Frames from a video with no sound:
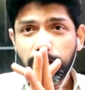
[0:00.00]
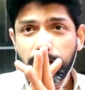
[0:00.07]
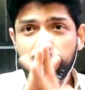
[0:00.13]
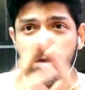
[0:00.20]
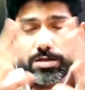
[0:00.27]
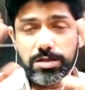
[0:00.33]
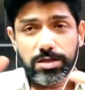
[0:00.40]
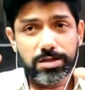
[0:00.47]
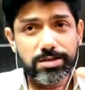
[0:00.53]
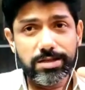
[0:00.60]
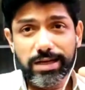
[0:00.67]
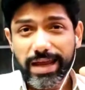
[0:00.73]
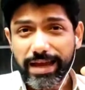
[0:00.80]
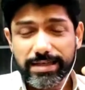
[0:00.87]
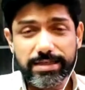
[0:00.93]
And
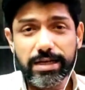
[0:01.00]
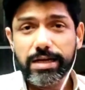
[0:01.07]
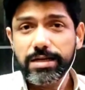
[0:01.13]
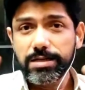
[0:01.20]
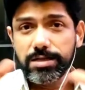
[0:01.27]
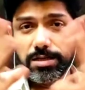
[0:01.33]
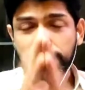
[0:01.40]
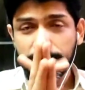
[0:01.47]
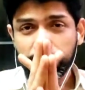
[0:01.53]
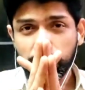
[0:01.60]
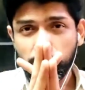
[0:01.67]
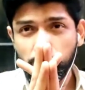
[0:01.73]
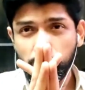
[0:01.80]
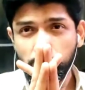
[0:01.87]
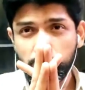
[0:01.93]
it's an excellent
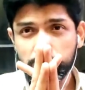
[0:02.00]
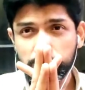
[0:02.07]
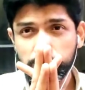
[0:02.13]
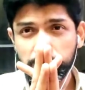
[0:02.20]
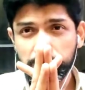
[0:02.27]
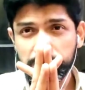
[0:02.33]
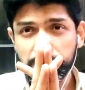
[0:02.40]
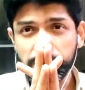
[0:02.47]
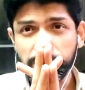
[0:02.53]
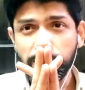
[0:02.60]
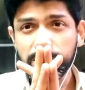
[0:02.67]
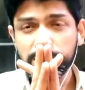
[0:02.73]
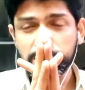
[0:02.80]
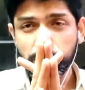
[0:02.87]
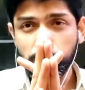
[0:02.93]
course with
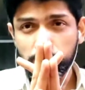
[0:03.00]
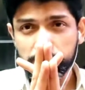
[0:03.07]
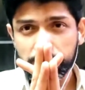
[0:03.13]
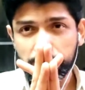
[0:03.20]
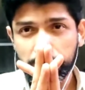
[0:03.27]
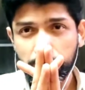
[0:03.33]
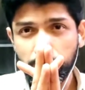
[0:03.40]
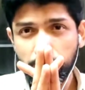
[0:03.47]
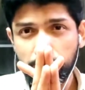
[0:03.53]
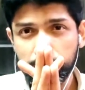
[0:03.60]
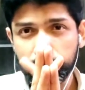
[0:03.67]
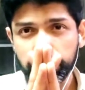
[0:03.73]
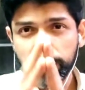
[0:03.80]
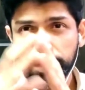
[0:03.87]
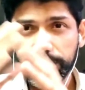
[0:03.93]
advanced course
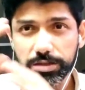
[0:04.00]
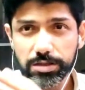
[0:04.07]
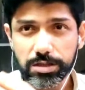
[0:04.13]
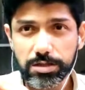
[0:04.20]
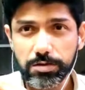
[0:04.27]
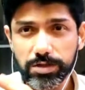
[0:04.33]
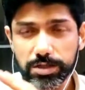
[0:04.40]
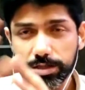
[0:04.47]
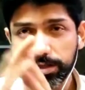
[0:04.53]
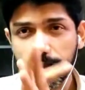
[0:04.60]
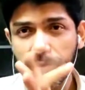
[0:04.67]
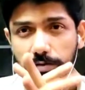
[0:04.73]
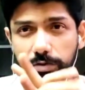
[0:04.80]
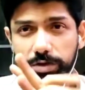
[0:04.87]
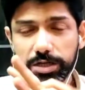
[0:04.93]
curriculum that is
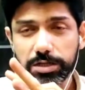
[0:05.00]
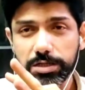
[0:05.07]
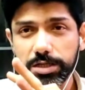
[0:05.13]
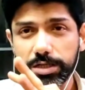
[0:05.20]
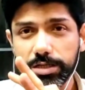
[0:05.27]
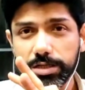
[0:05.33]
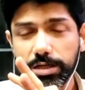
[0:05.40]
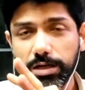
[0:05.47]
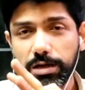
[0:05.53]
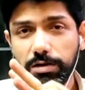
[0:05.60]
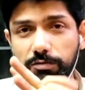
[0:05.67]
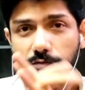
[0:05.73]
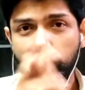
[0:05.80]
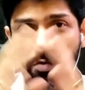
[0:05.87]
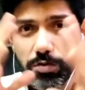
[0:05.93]
industry oriented,
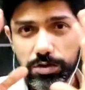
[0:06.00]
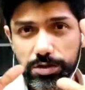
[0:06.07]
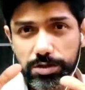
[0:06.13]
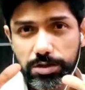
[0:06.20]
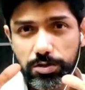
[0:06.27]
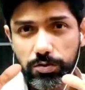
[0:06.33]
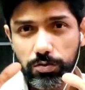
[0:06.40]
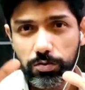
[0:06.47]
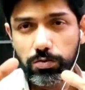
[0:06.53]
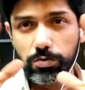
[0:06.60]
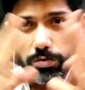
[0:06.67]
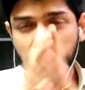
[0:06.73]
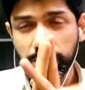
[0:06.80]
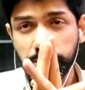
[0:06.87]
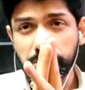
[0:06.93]
focused
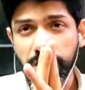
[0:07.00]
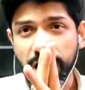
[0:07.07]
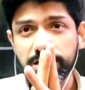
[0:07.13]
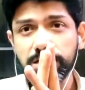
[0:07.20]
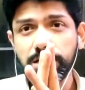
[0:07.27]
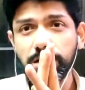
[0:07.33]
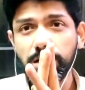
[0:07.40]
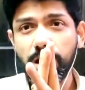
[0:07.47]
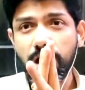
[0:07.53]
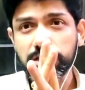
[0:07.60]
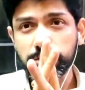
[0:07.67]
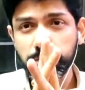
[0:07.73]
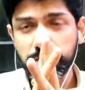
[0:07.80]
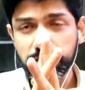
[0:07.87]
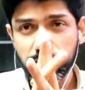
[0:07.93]
into practical
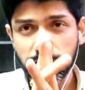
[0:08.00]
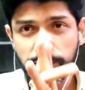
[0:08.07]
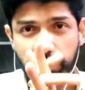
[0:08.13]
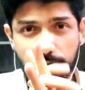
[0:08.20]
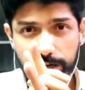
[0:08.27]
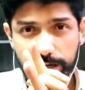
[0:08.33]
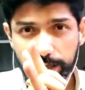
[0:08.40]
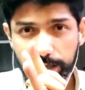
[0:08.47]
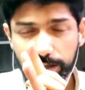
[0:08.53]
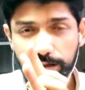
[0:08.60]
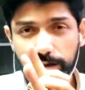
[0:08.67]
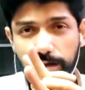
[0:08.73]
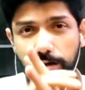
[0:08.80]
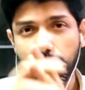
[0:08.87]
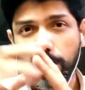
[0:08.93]
aspect of learning,
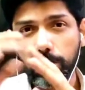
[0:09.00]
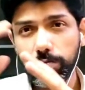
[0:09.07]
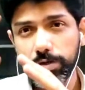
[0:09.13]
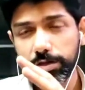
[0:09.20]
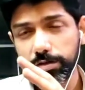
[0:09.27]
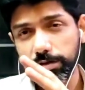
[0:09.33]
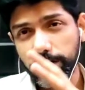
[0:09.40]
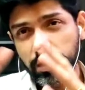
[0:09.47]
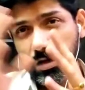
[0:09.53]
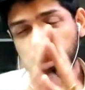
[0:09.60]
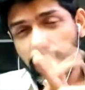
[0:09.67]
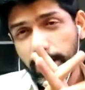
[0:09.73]
along with